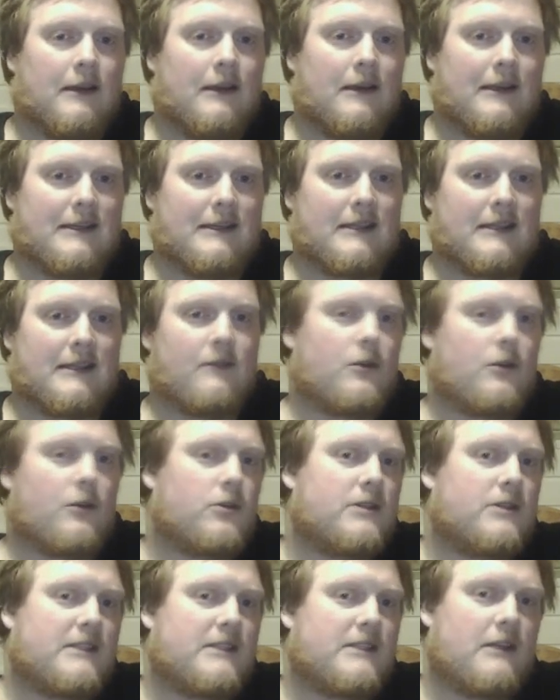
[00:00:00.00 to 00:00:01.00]
He didn't even
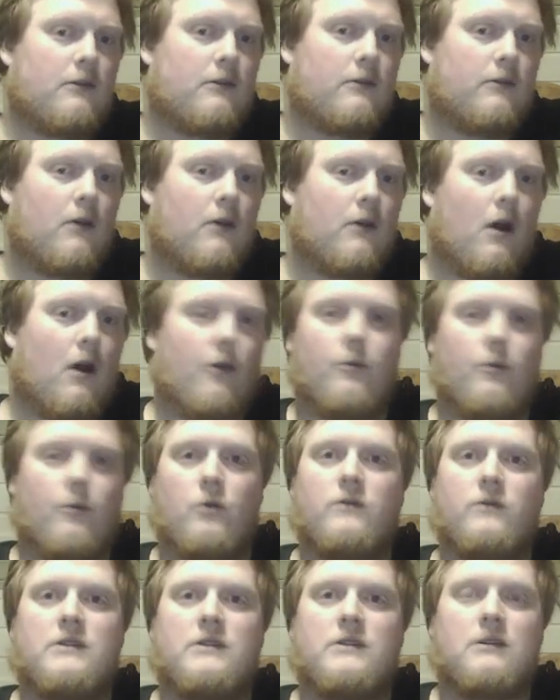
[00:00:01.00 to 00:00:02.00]
consider other
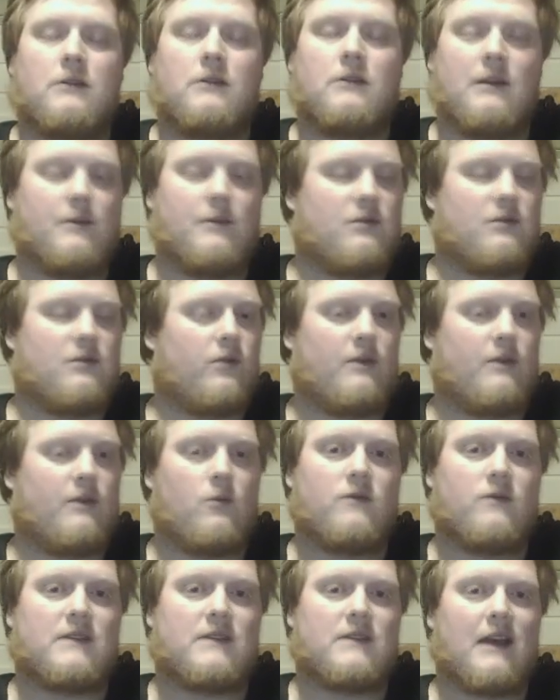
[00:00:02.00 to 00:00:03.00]
moves, in between
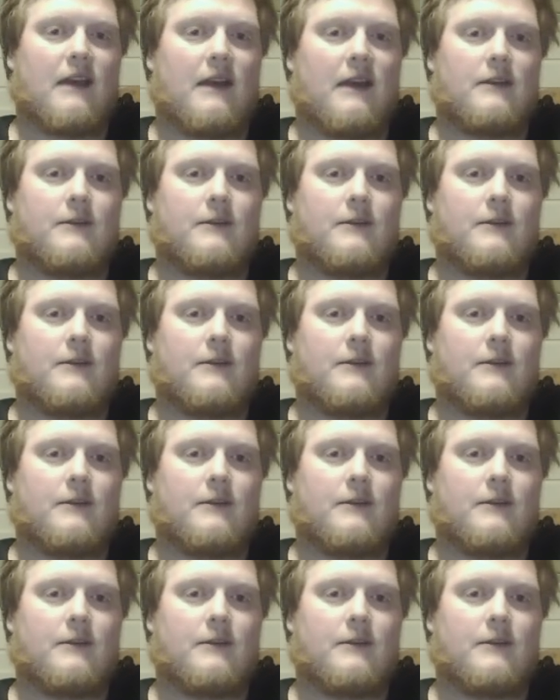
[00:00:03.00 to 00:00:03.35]
moves, and